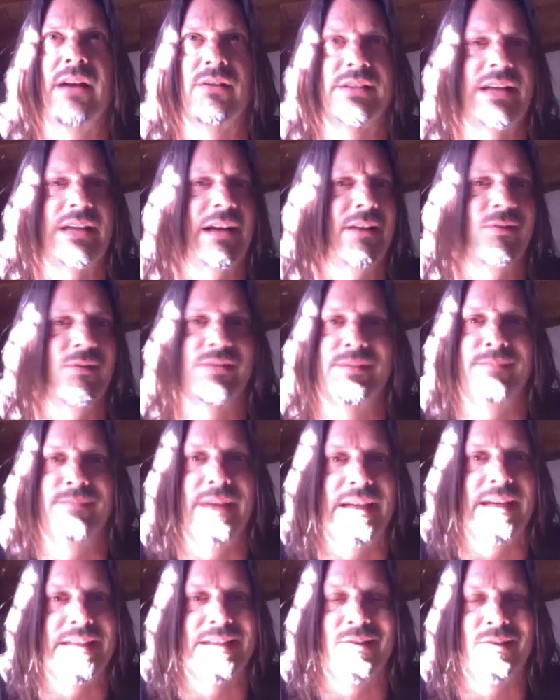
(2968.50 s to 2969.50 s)
Valentine, who was
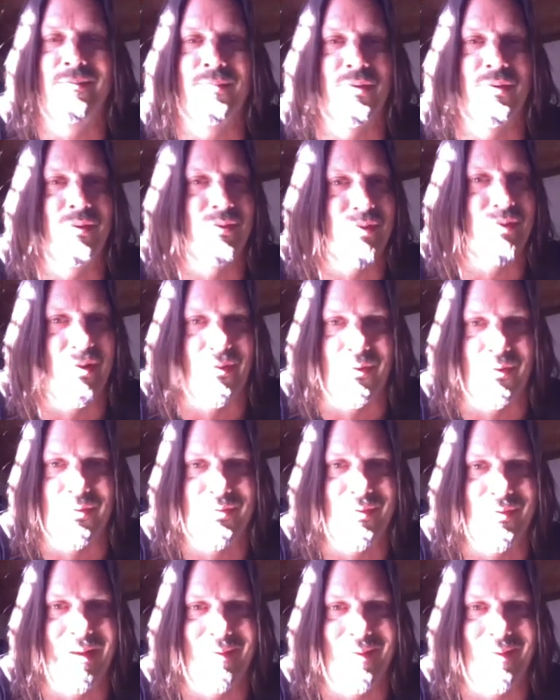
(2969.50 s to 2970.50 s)
amazing, who produced all
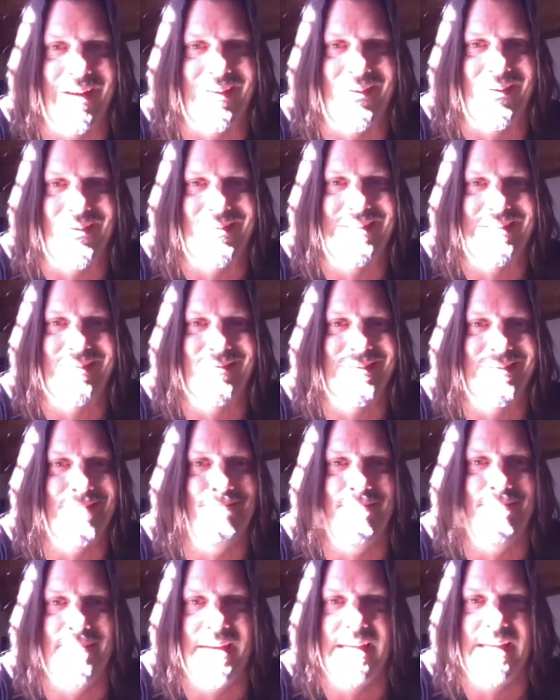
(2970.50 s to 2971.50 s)
those great records. It was
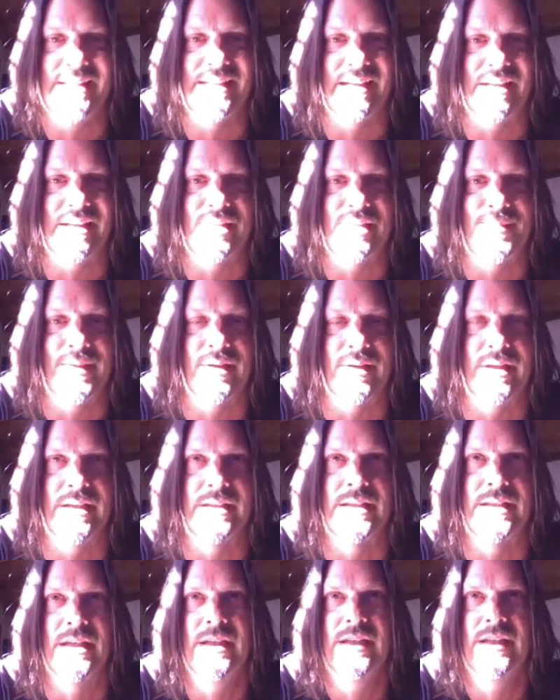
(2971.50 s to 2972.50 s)
an amazing
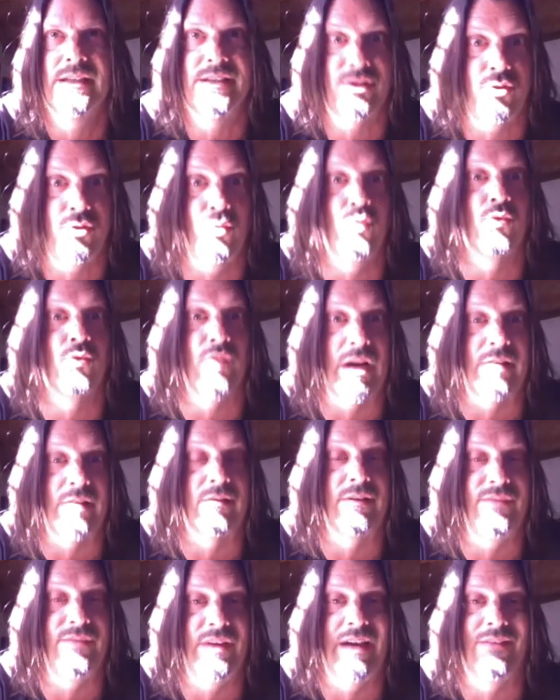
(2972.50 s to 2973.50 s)
experience. It's a cool
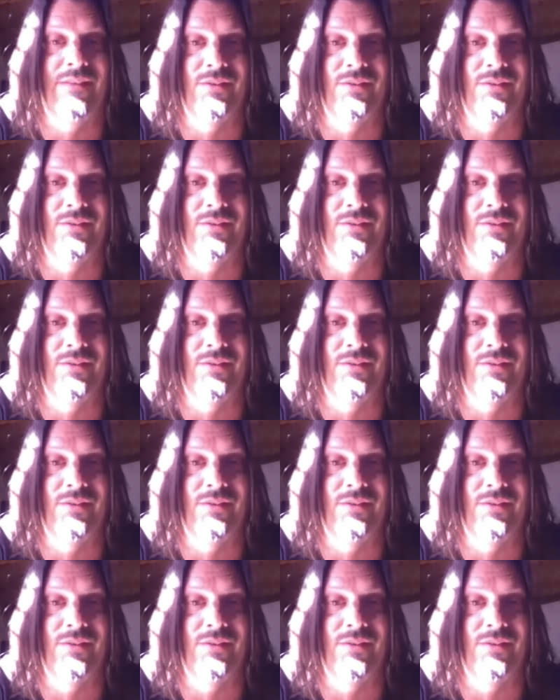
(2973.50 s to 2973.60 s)
record if